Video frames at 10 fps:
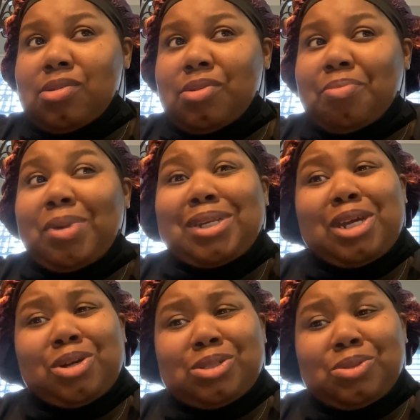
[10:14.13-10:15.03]
Monday
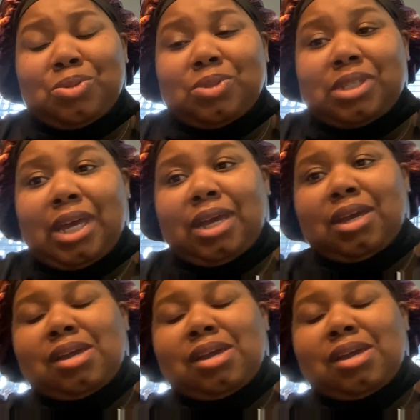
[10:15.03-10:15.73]
or Tuesday.